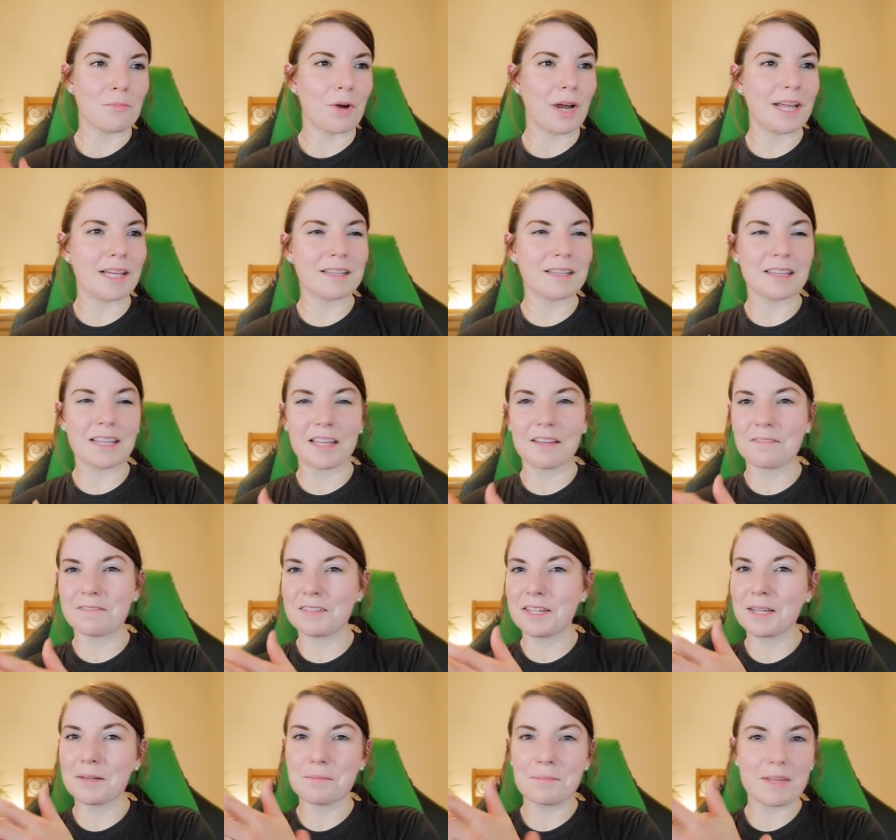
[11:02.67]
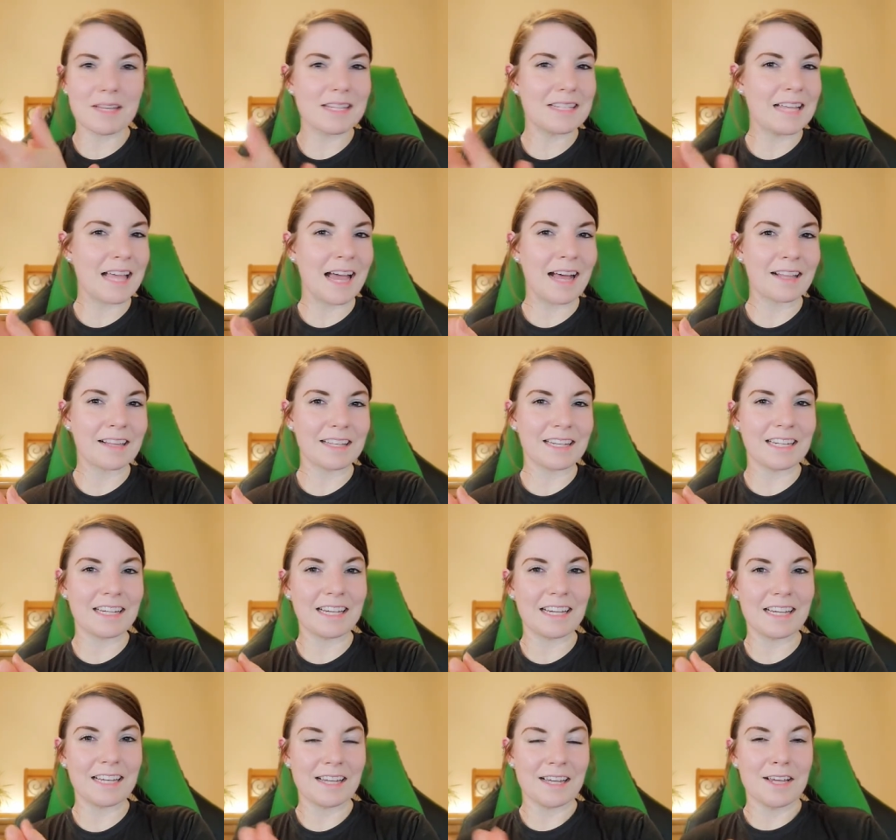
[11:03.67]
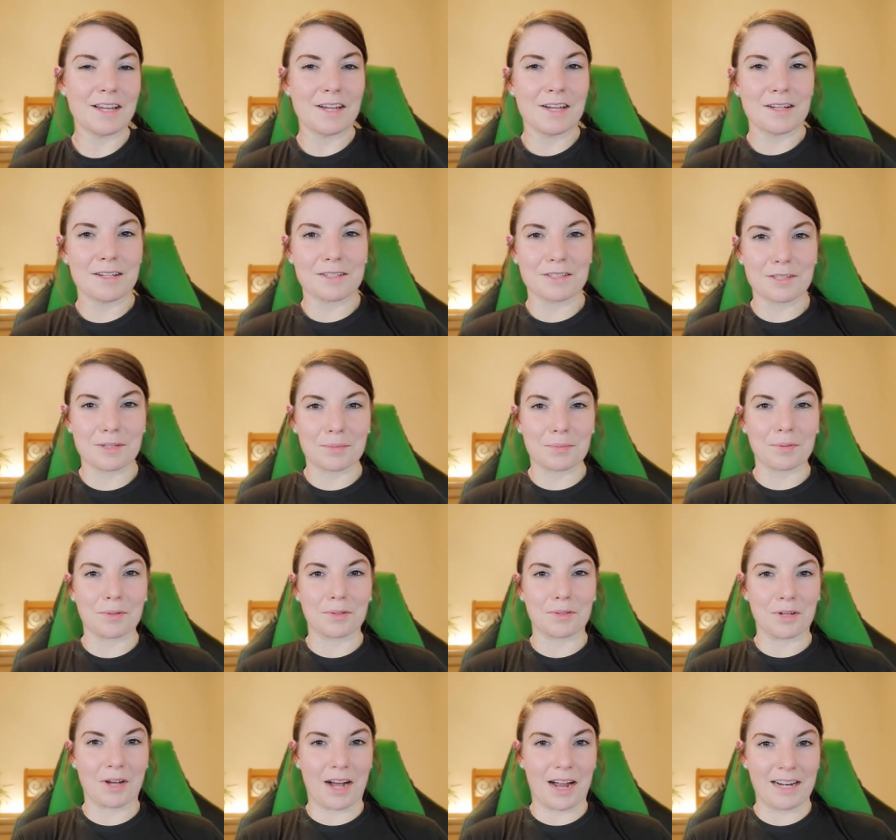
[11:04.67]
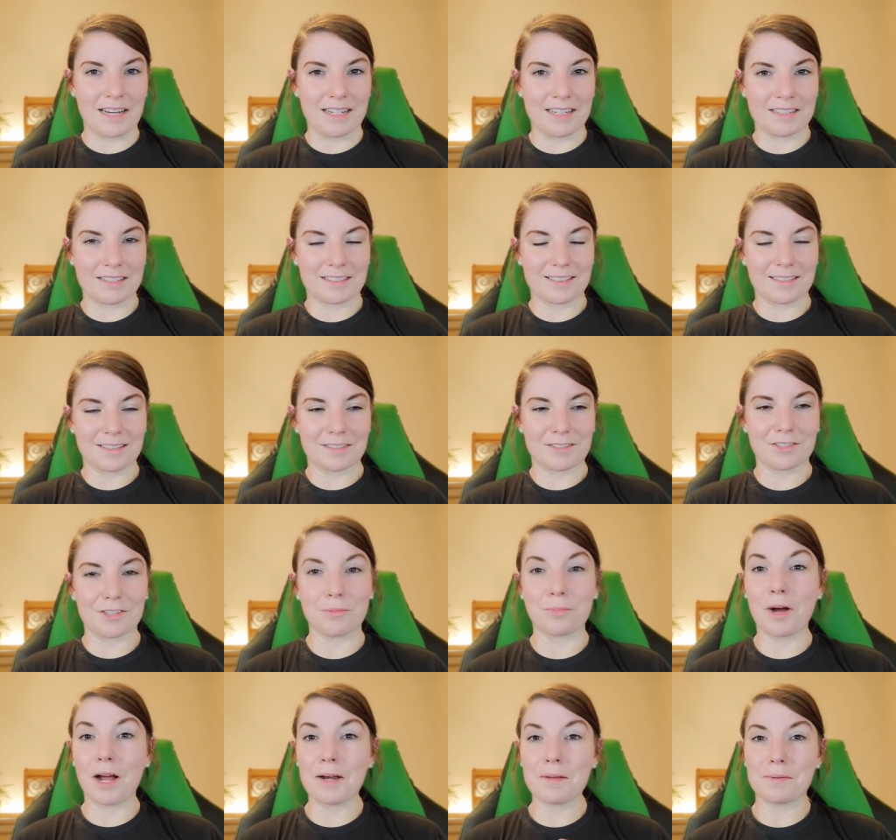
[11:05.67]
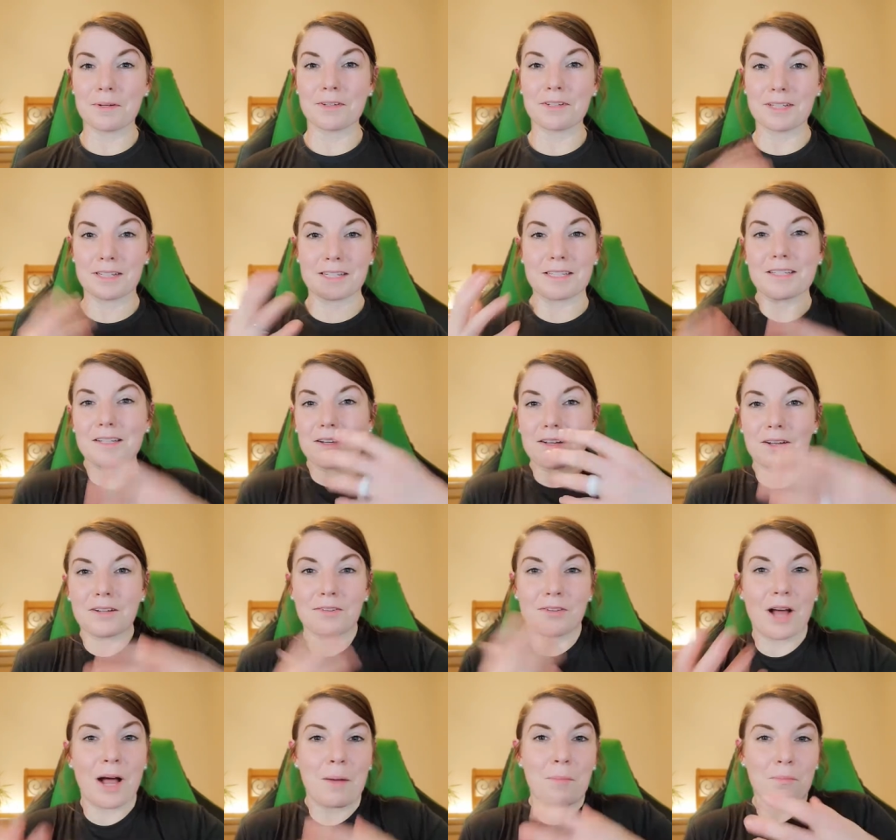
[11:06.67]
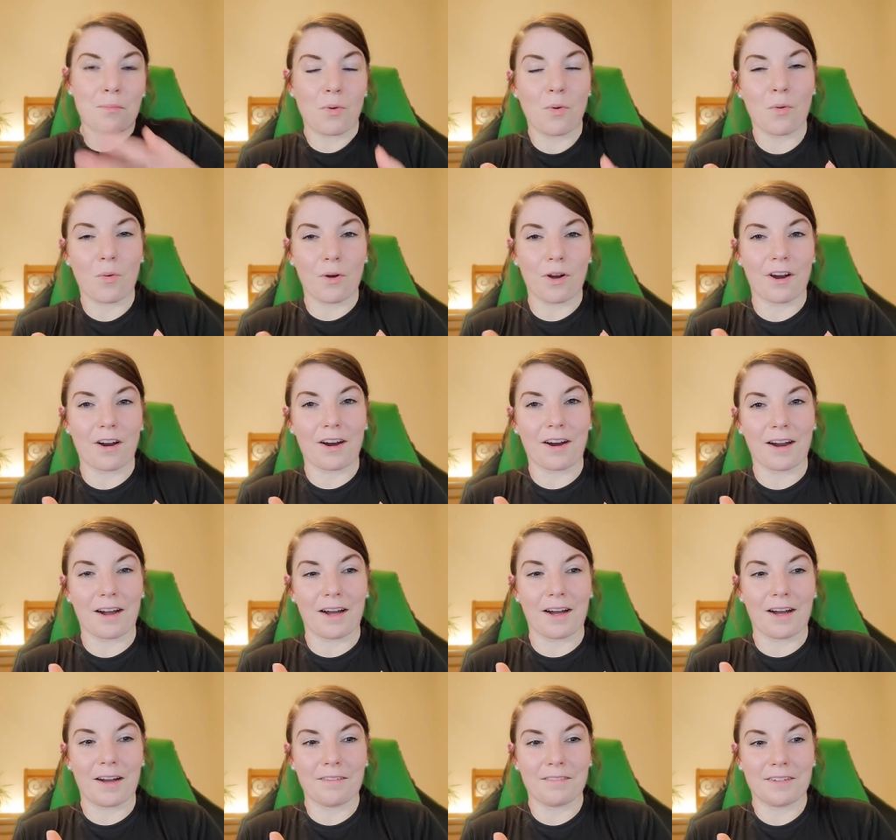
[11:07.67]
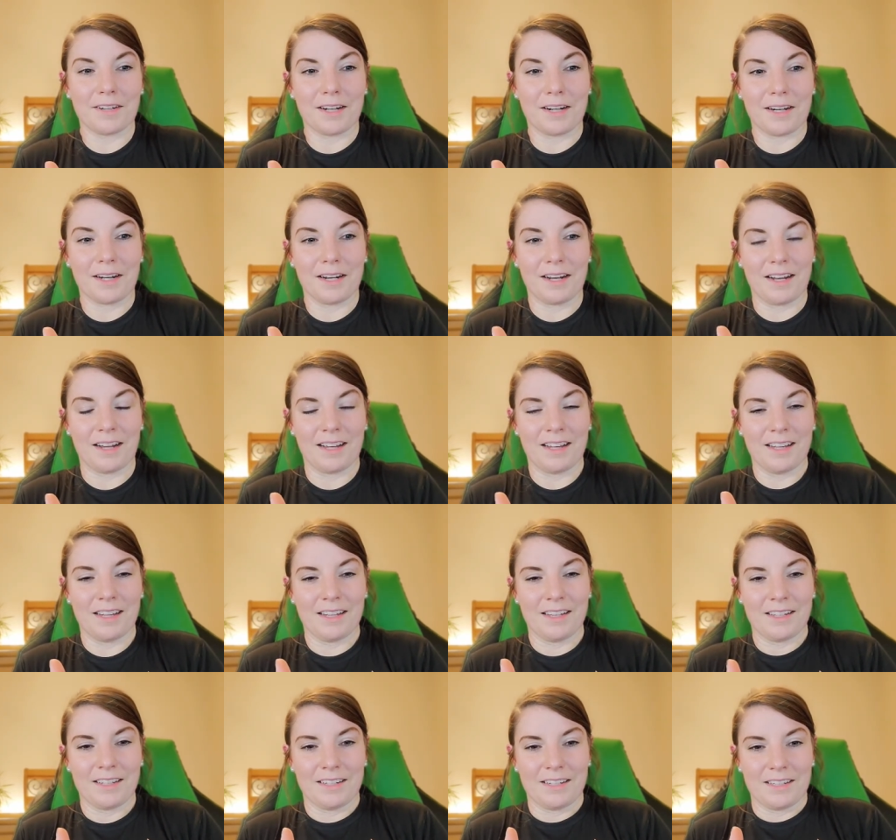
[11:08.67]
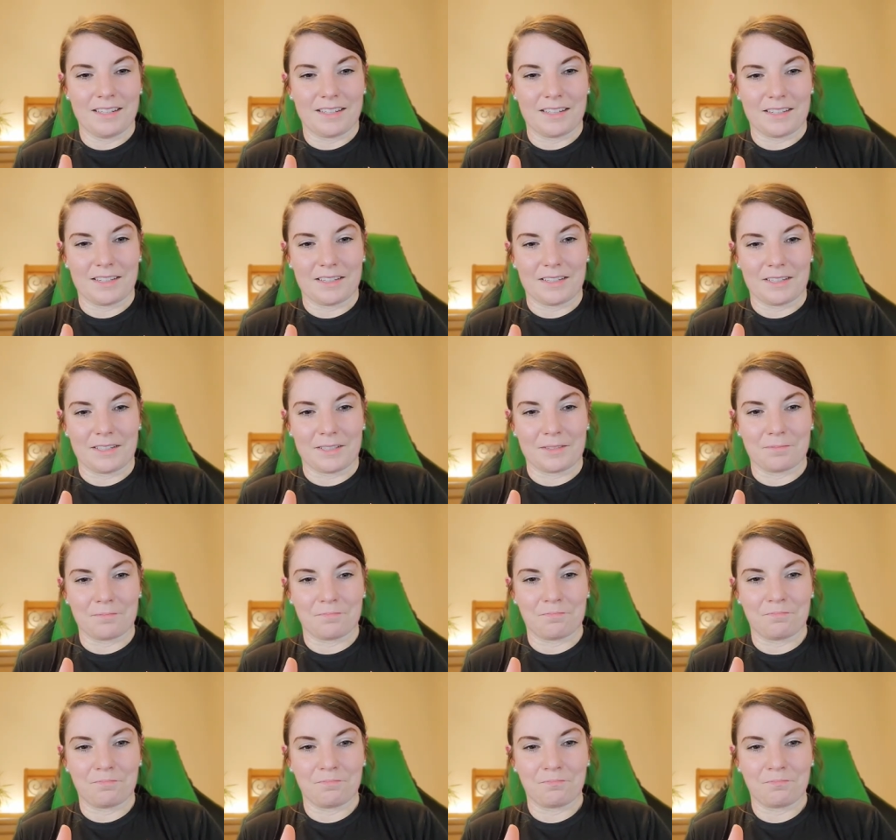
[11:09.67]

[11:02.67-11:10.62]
weightlifting mentality to Pilates. So bodybuilding, it's a lot more of a, um,